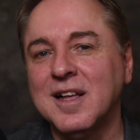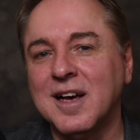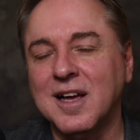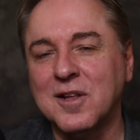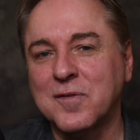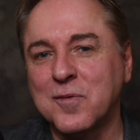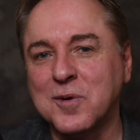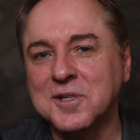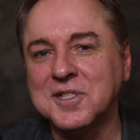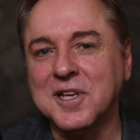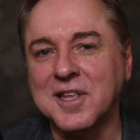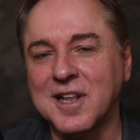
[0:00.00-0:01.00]
I look forward to
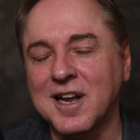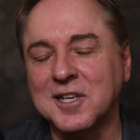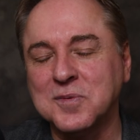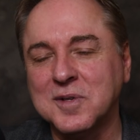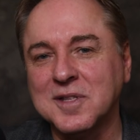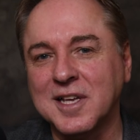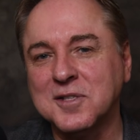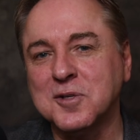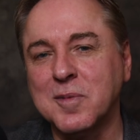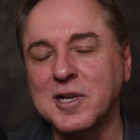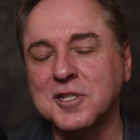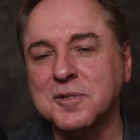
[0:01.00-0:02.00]
seeing you in the next one. Thanks so
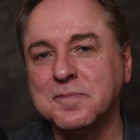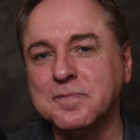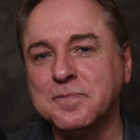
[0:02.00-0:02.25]
much.